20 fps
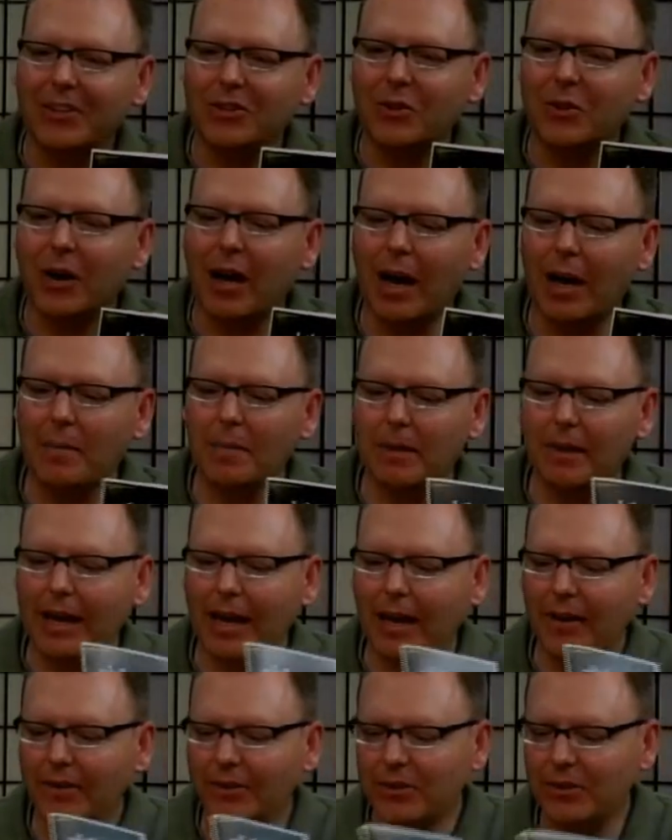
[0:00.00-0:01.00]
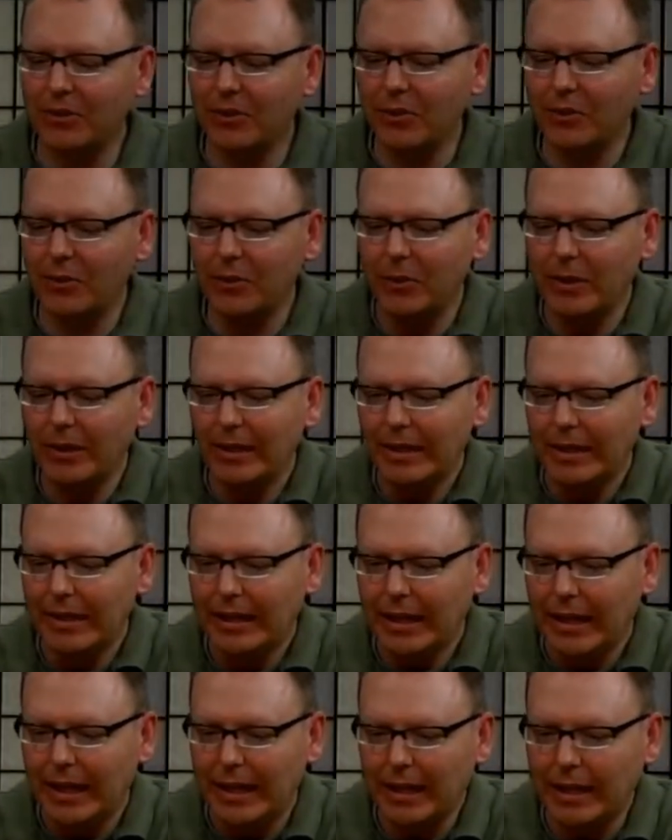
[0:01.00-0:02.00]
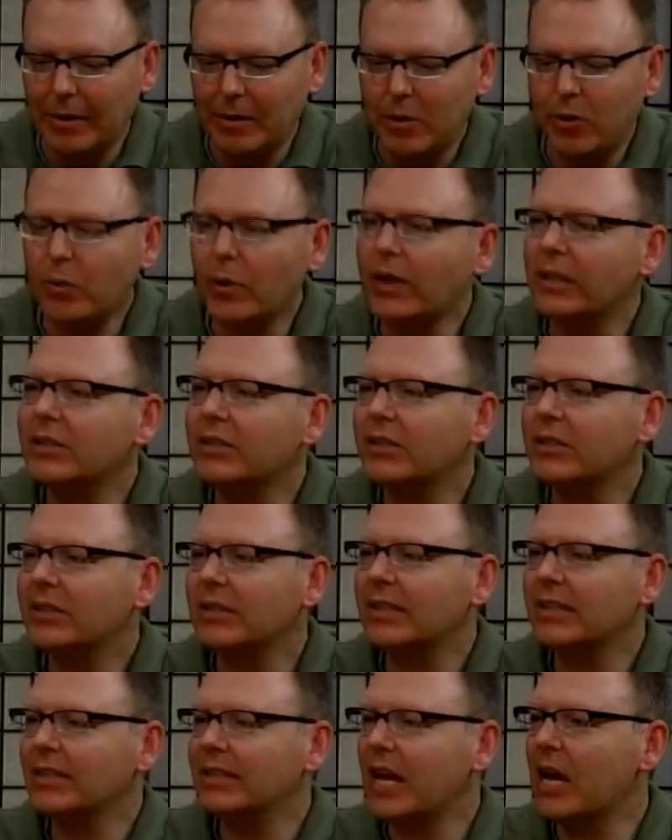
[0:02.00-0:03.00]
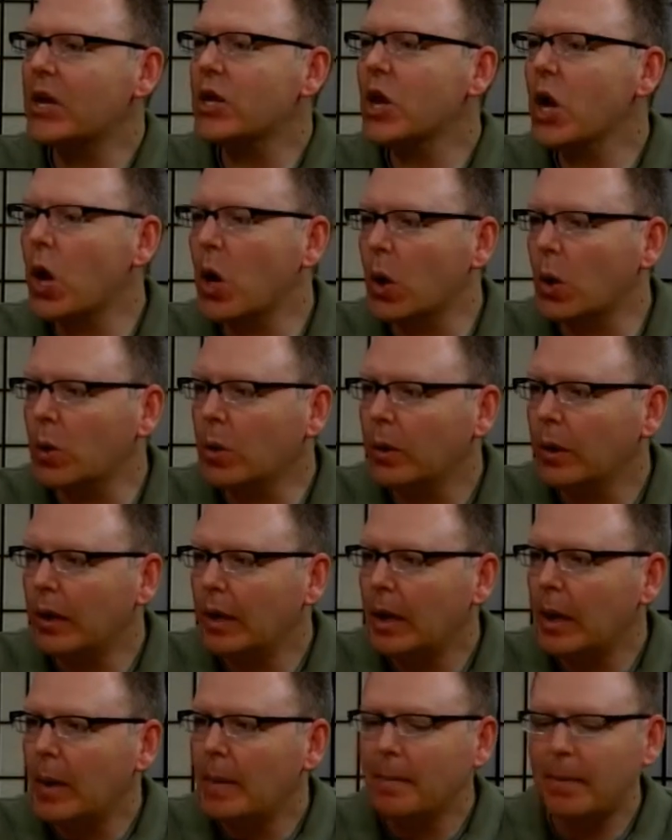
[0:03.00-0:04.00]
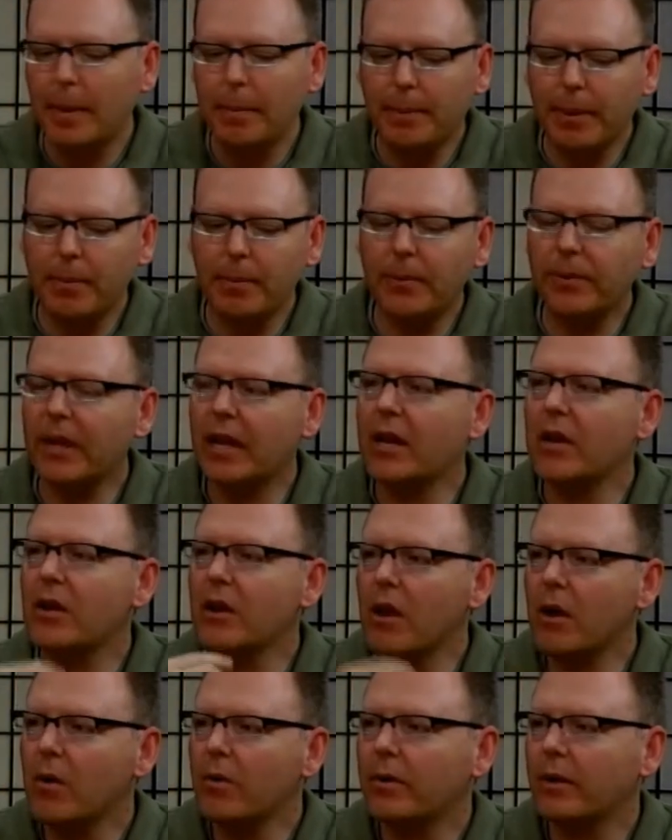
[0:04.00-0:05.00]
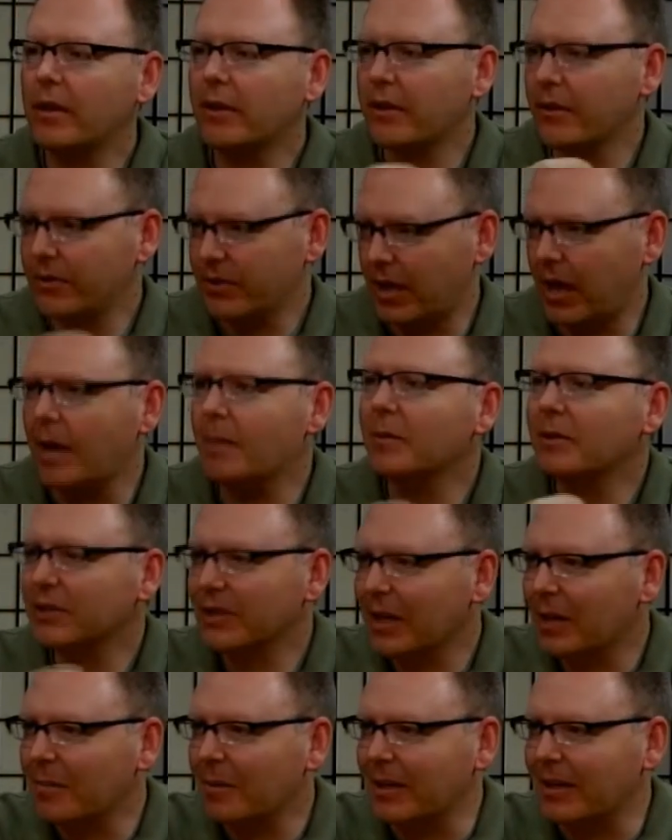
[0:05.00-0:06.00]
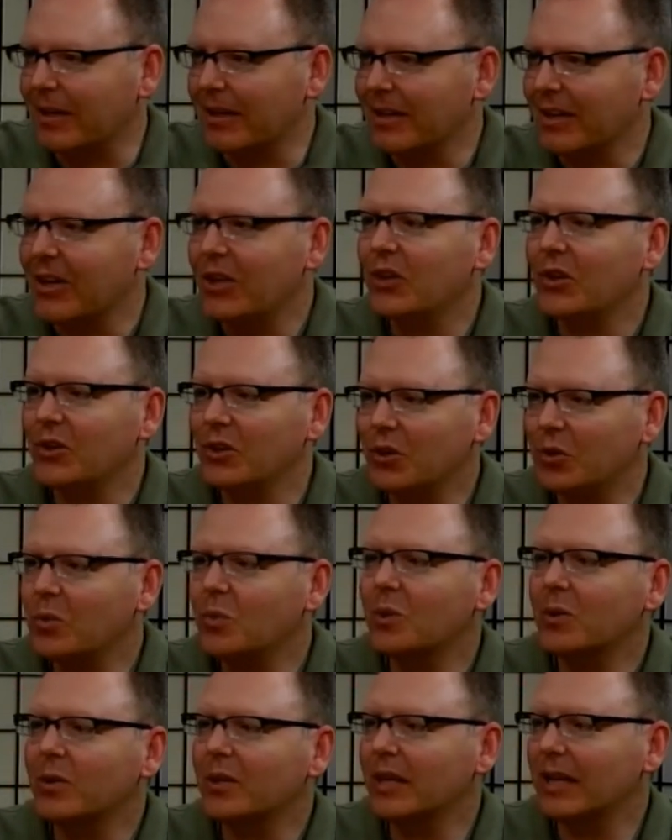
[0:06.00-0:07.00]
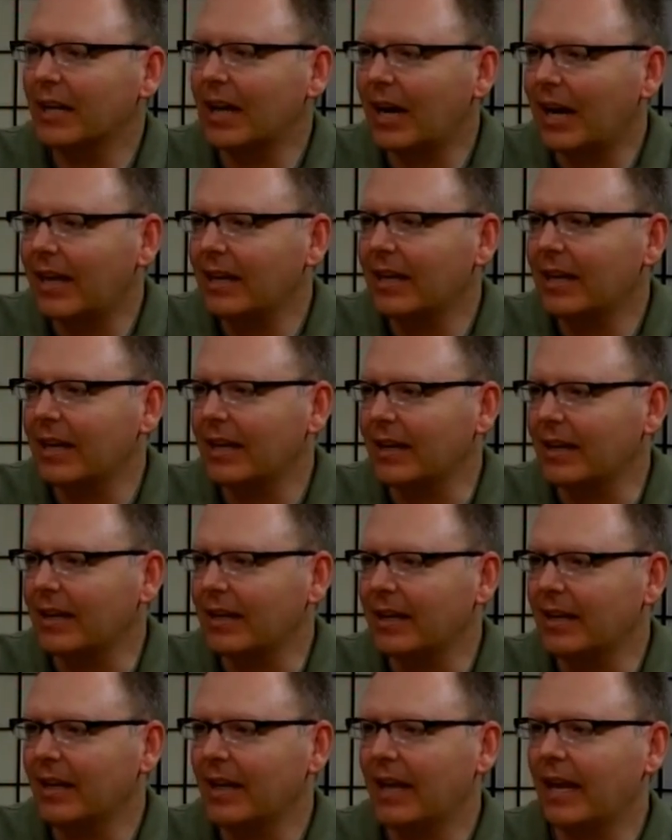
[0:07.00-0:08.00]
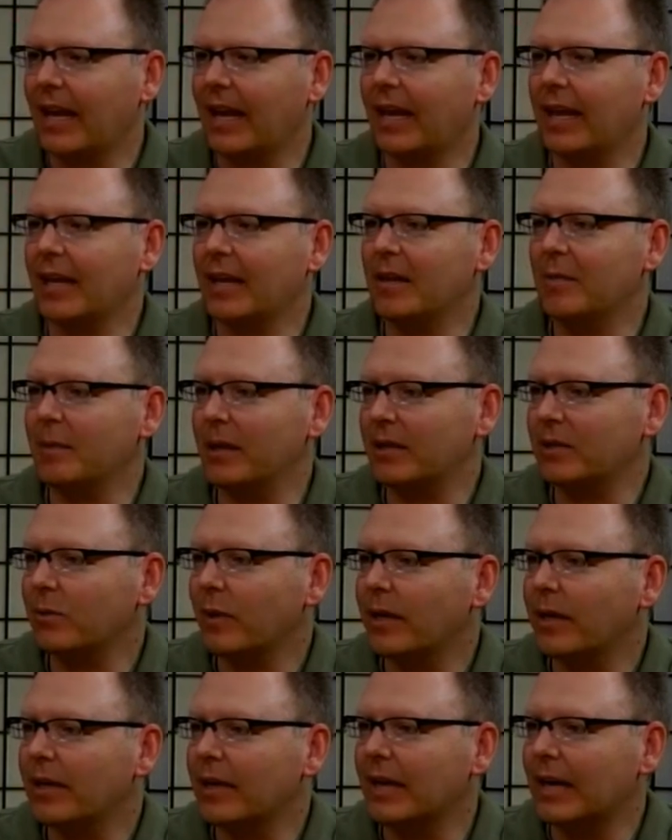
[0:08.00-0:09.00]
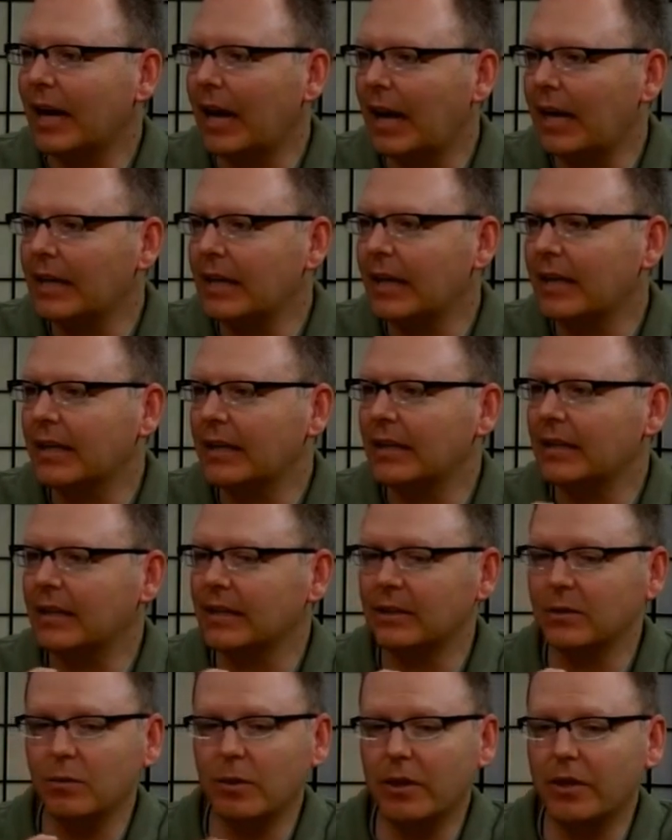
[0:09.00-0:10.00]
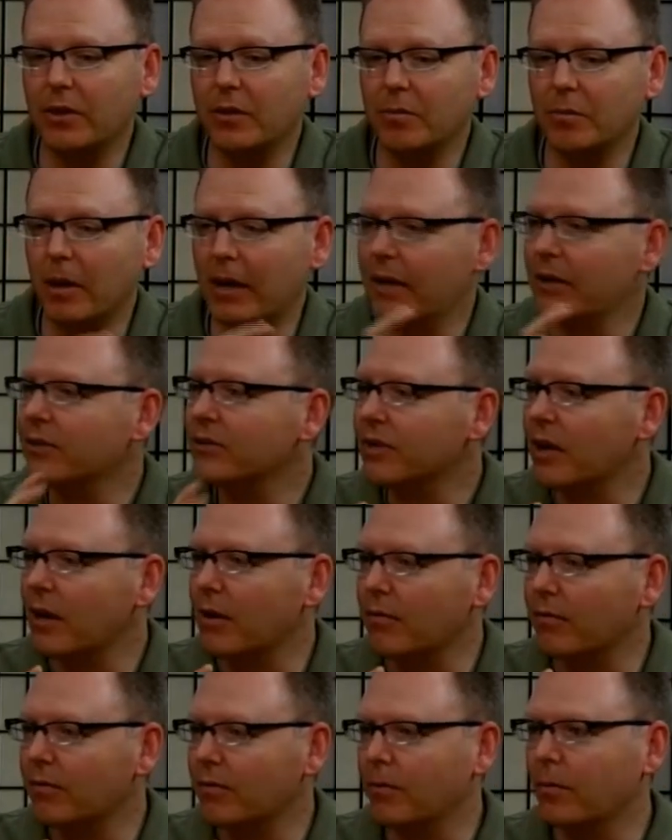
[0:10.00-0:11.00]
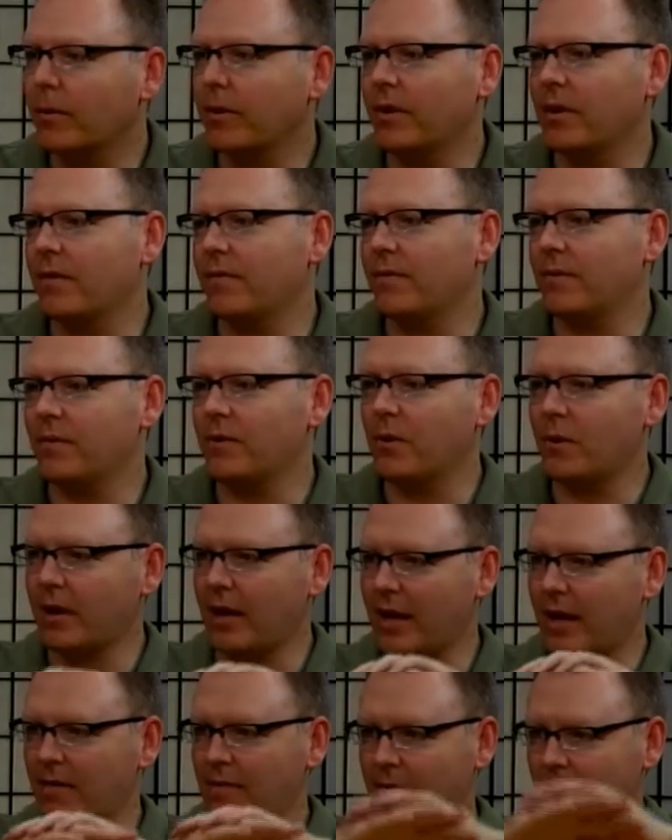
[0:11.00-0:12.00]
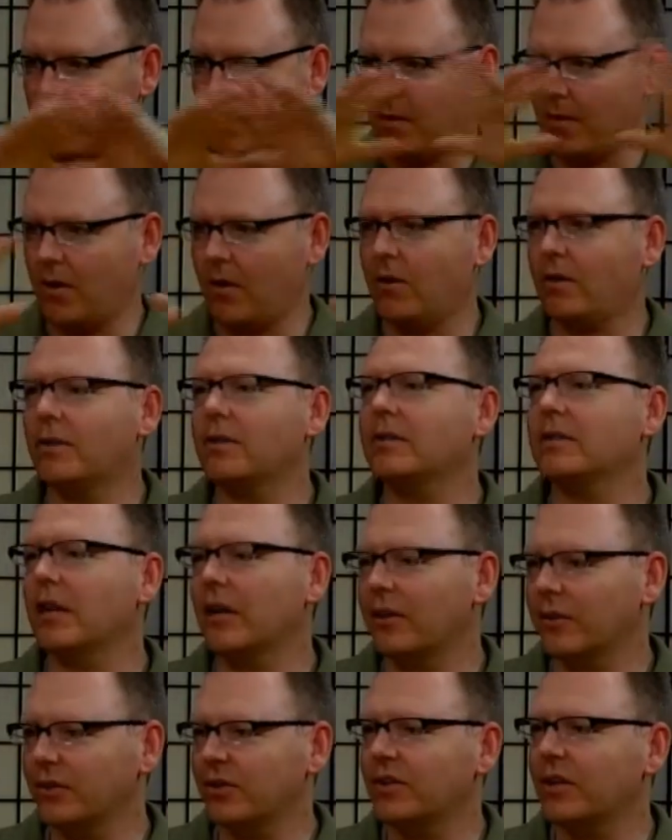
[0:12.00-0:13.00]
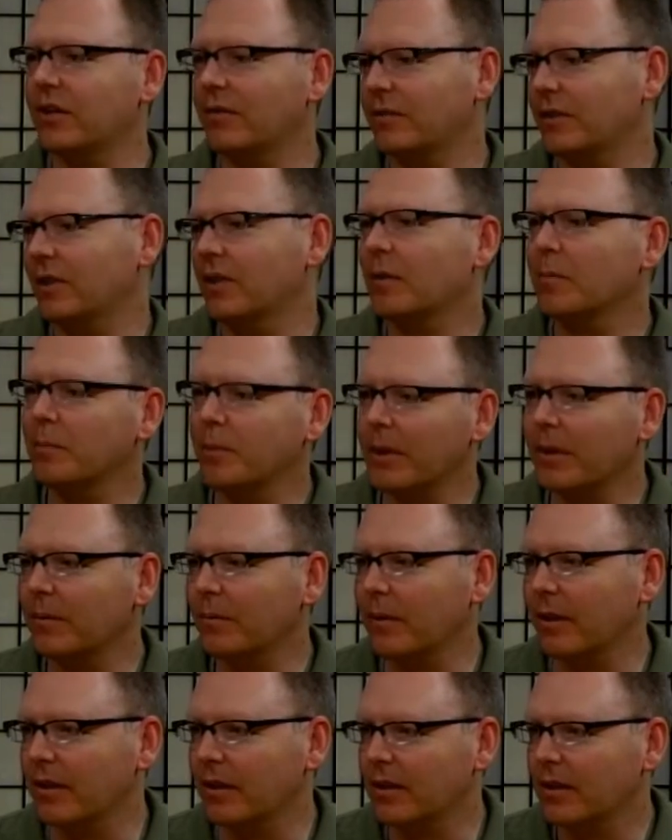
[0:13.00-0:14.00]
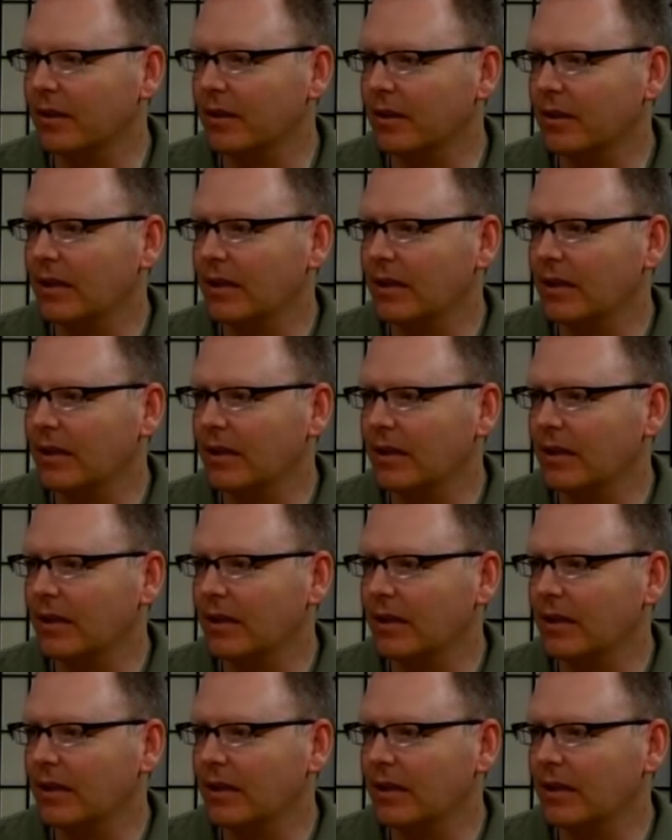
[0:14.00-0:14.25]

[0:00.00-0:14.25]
So I'm allowed to graciously say no, but people then know that their time is coming. You will get highlighted. And the best way to get highlighted is when you're by yourself, if you don't have all this other stuff to compete with.